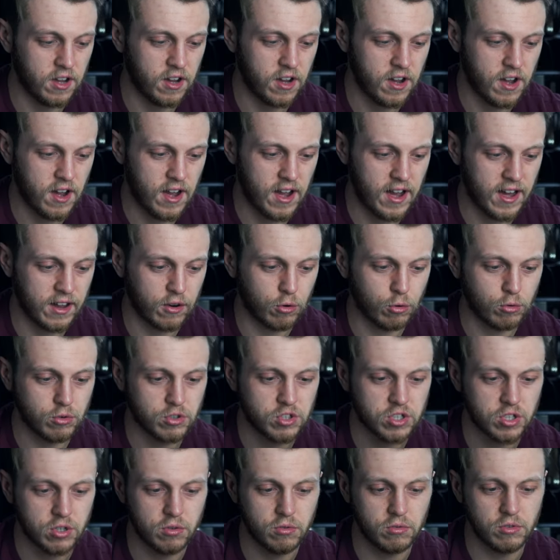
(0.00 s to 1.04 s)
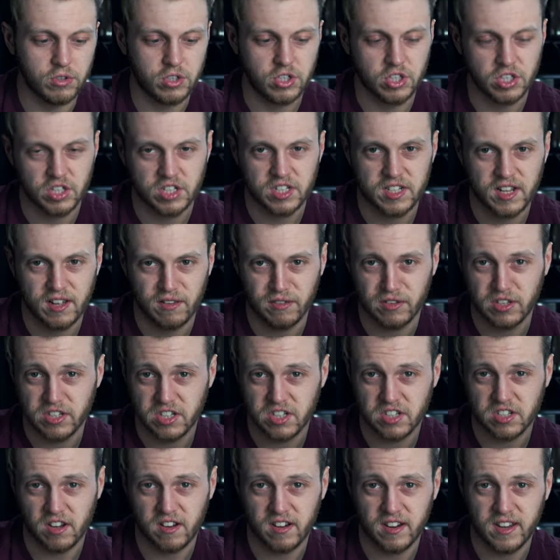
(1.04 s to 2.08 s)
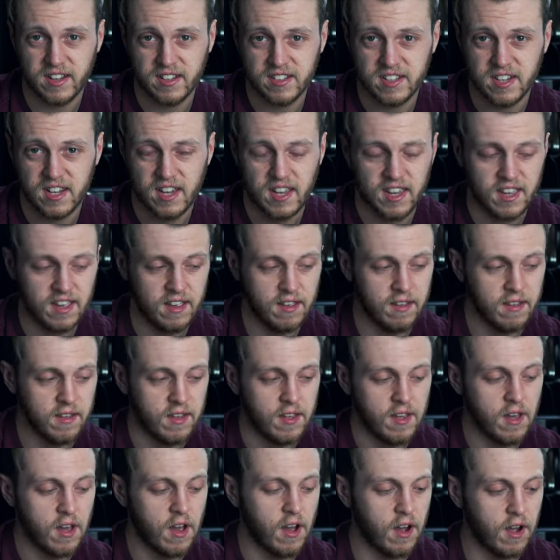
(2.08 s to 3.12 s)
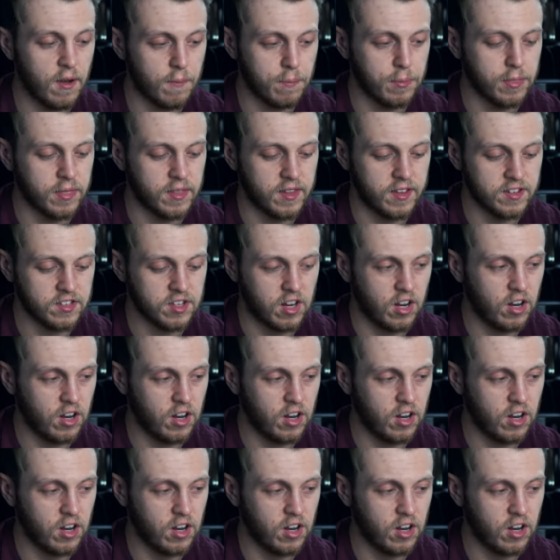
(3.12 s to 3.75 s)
Uh, and also just down the sides here. Um, there's a